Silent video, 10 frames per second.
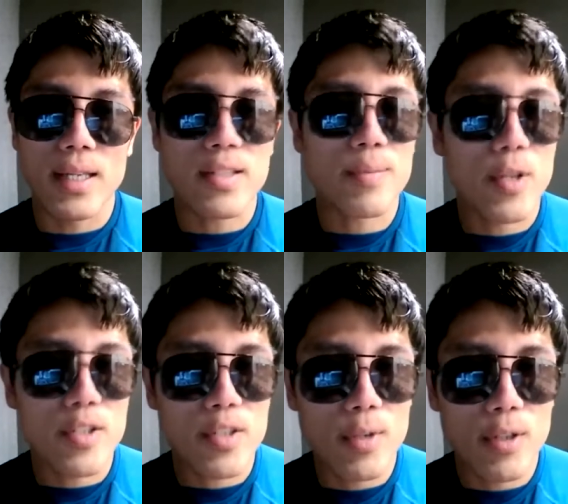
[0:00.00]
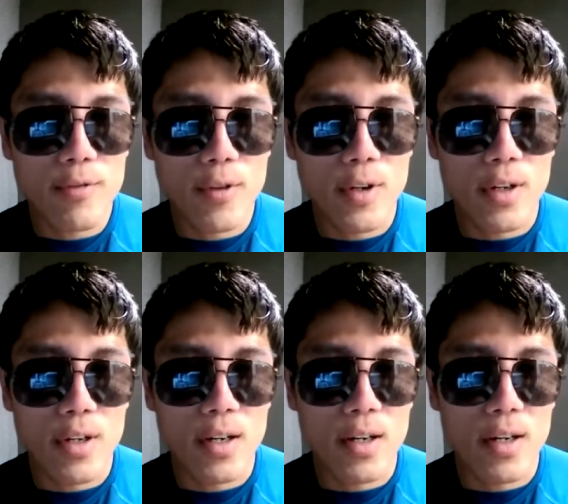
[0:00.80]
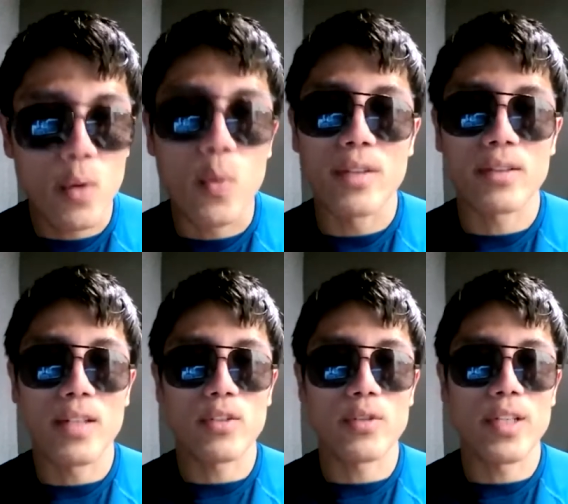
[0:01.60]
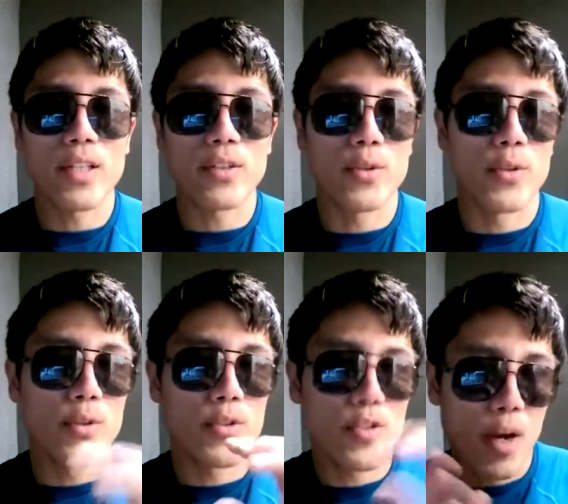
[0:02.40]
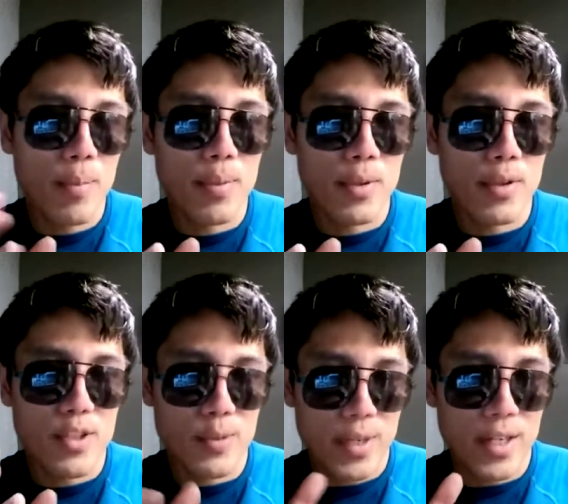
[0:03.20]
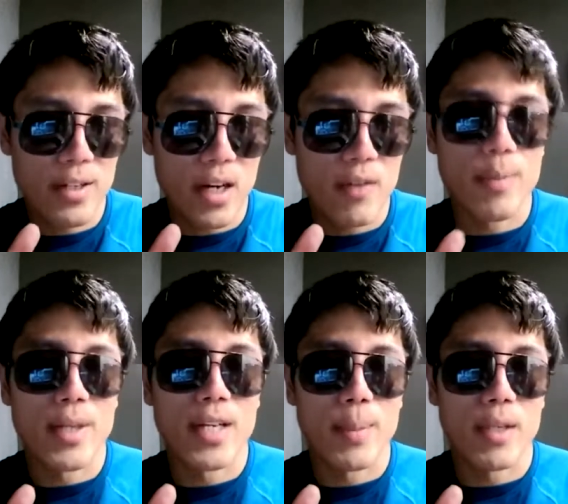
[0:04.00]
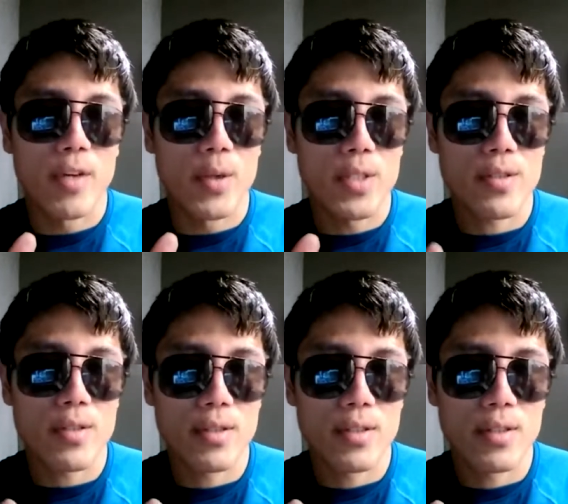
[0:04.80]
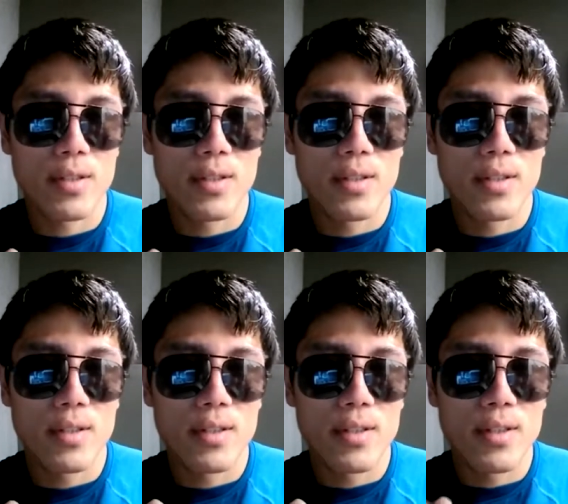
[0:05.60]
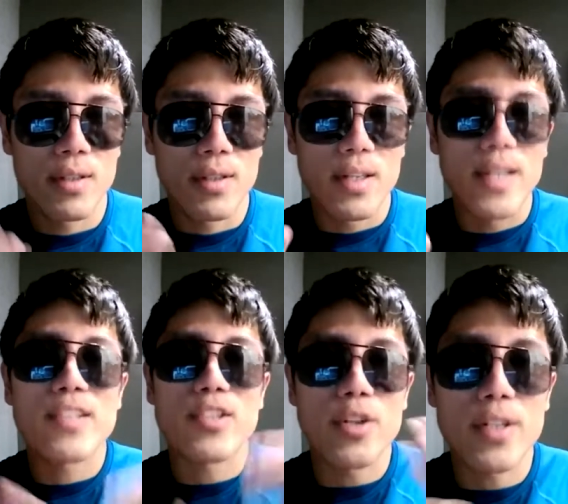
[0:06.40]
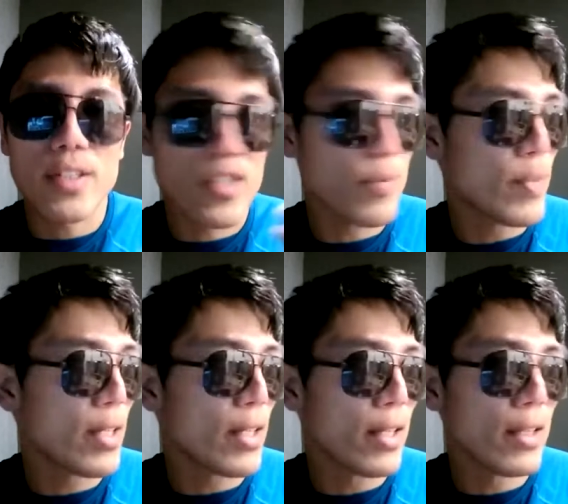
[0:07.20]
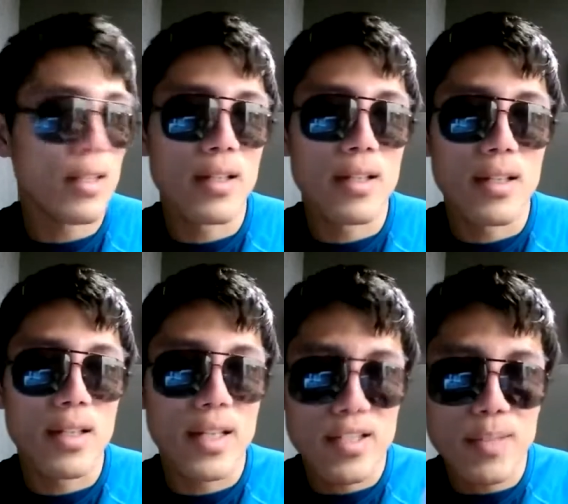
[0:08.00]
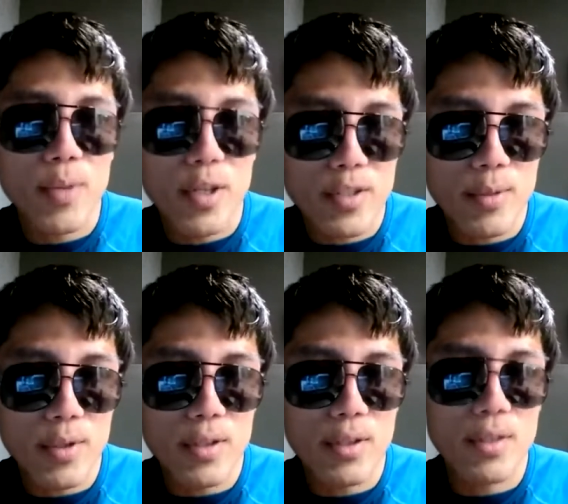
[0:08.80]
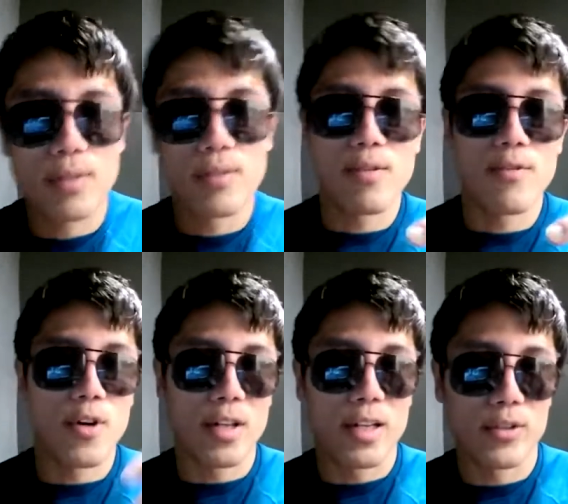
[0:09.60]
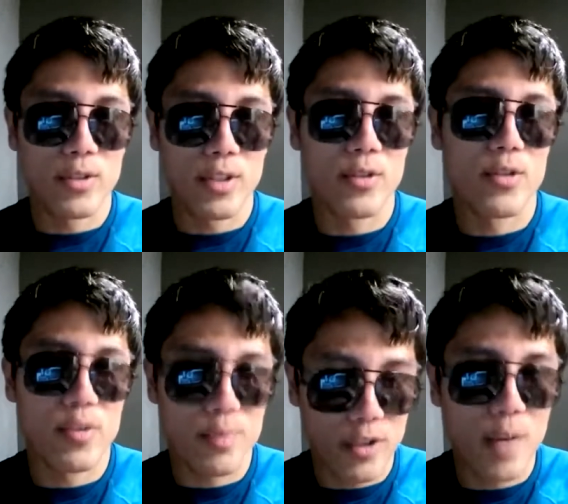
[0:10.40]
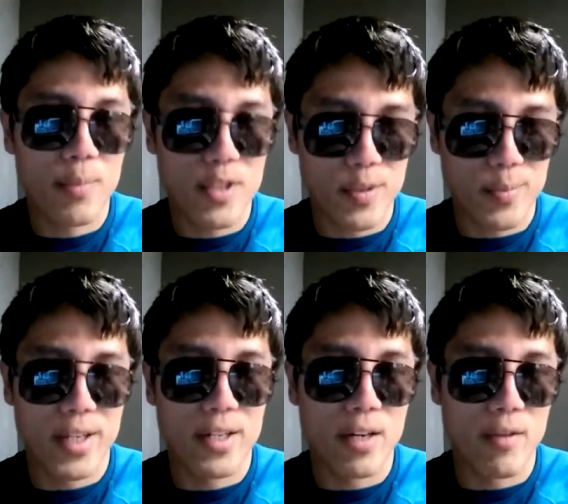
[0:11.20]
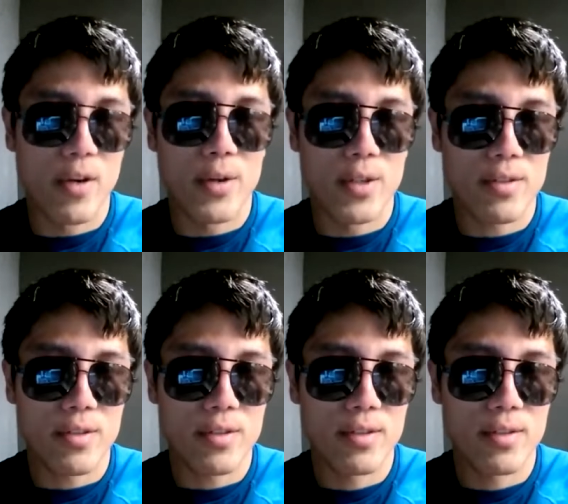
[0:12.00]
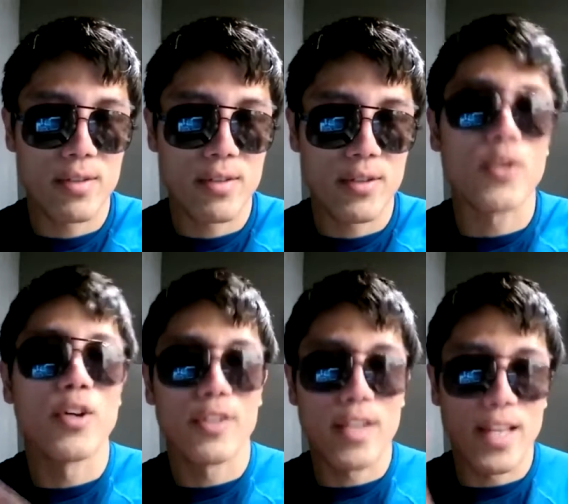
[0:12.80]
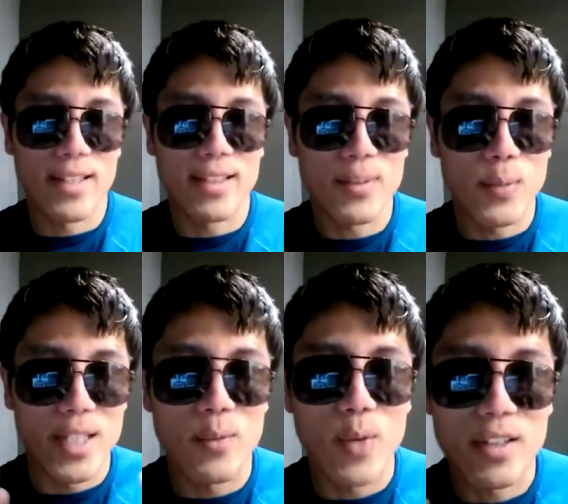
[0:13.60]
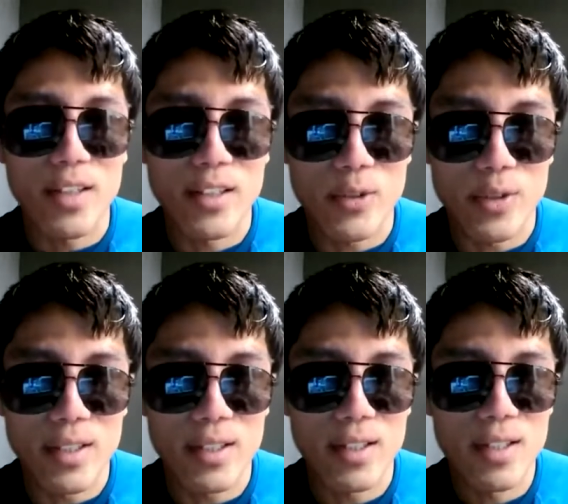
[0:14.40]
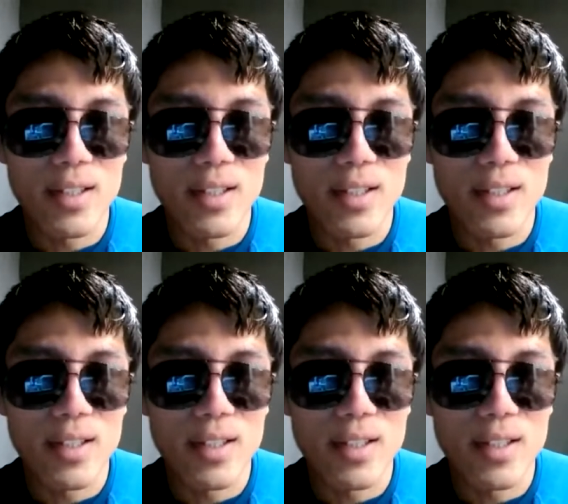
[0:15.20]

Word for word: Is it possible for uh, one country to stop the spread of a pandemic virus? Historically speaking, is it possible for a country to stop the spread of a virus? To contain it within one country?